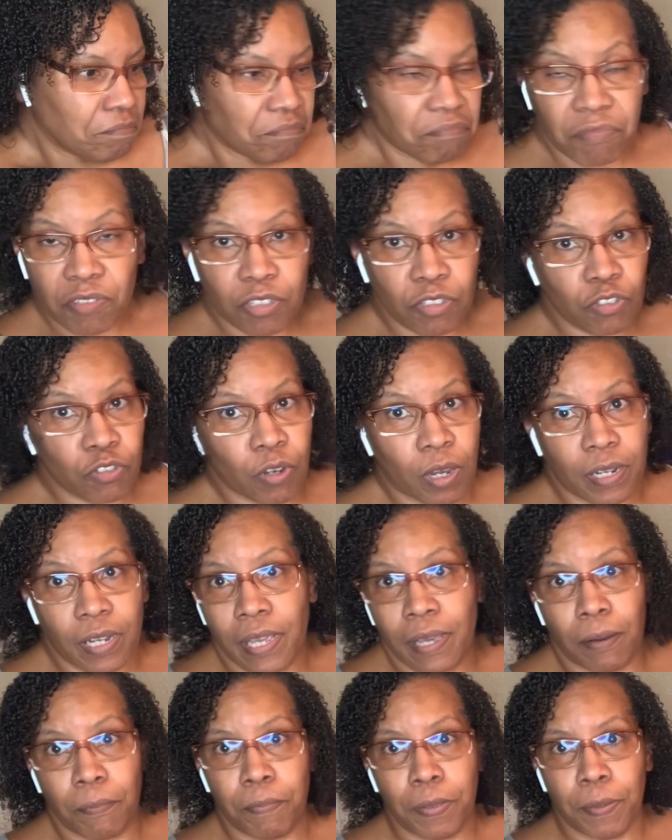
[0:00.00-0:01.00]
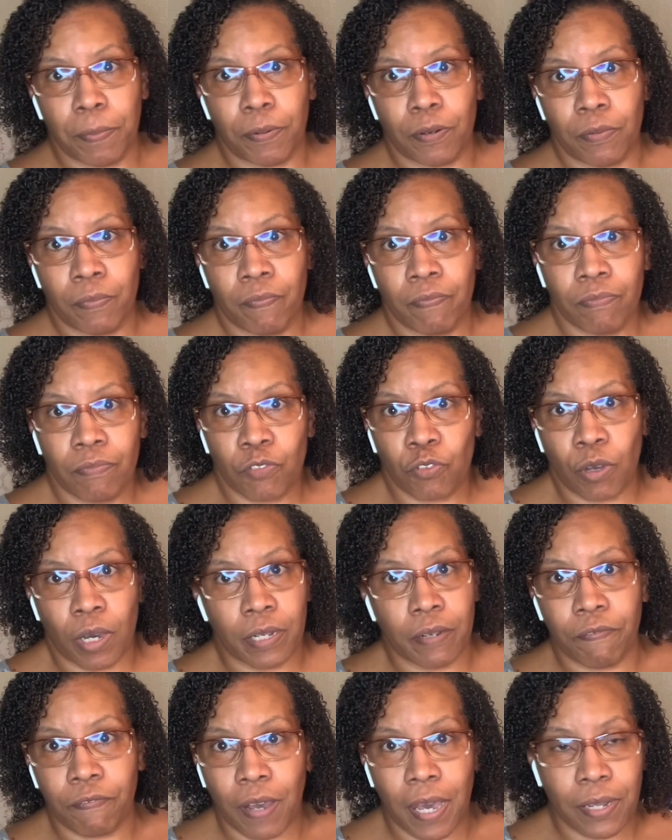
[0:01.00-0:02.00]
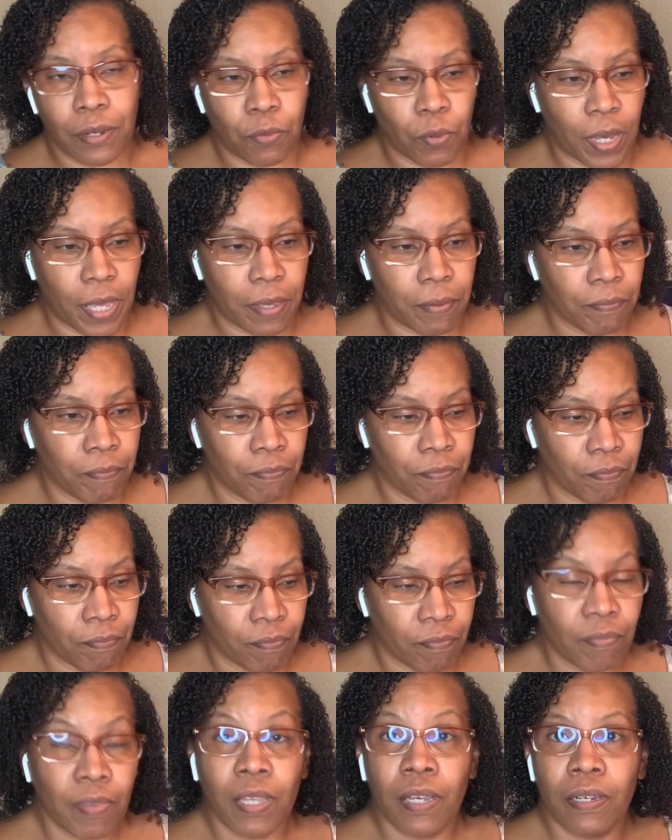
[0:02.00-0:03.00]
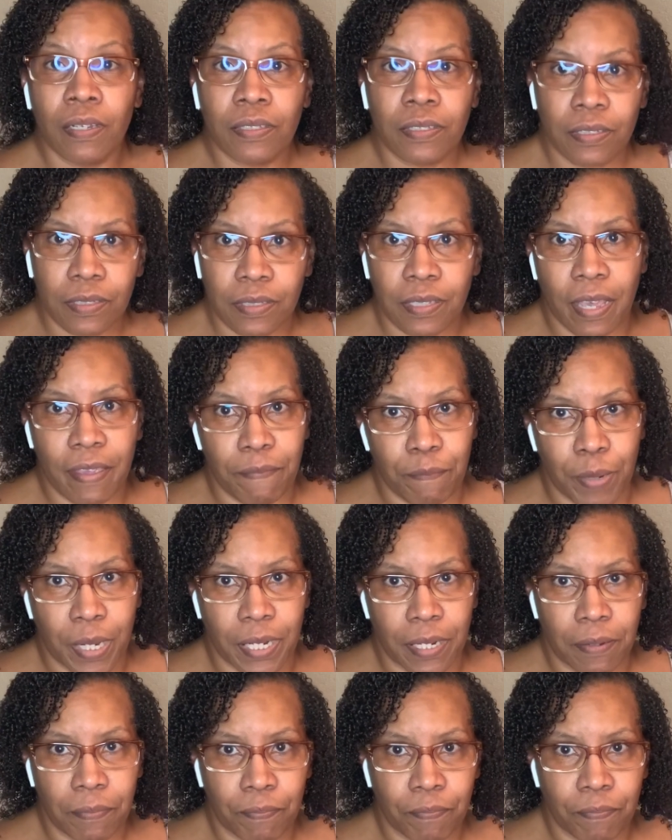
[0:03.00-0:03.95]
Just trying to help people, trying to find a way to save money.